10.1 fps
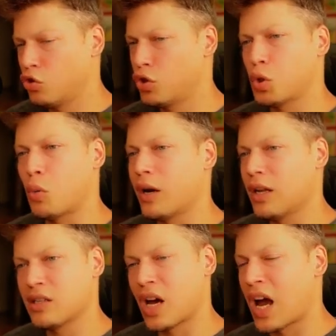20
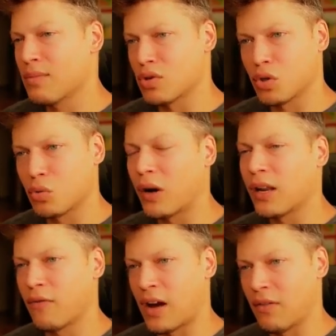times or
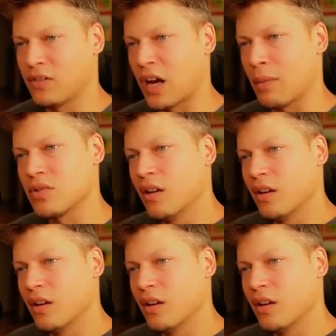25 times?